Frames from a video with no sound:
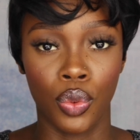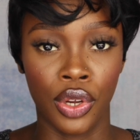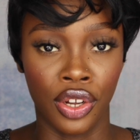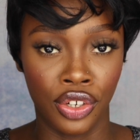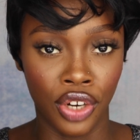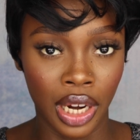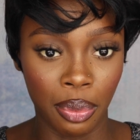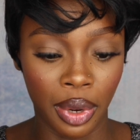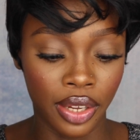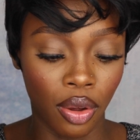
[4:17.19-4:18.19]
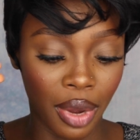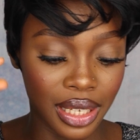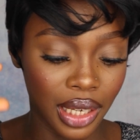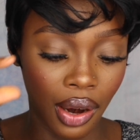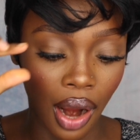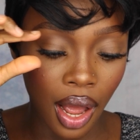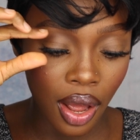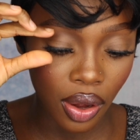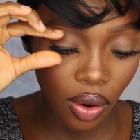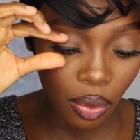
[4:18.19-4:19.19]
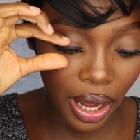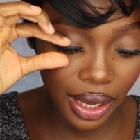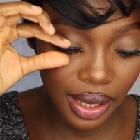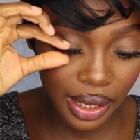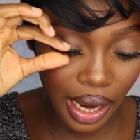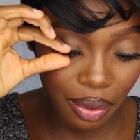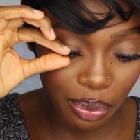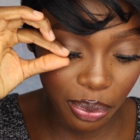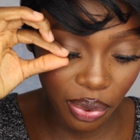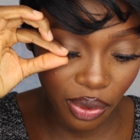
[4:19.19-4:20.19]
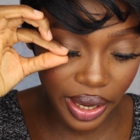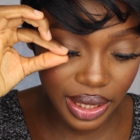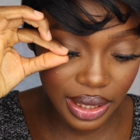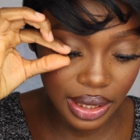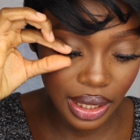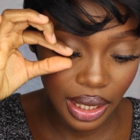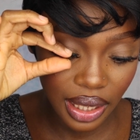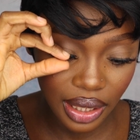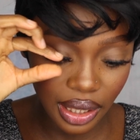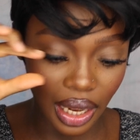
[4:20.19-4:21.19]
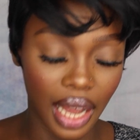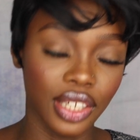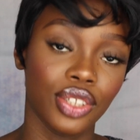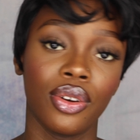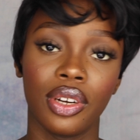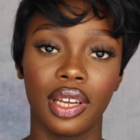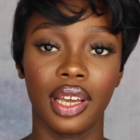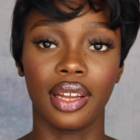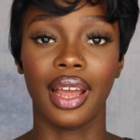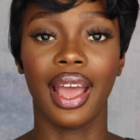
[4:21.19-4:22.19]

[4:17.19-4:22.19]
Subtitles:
So when you're done applying your mascara, go back in and press the lash on again,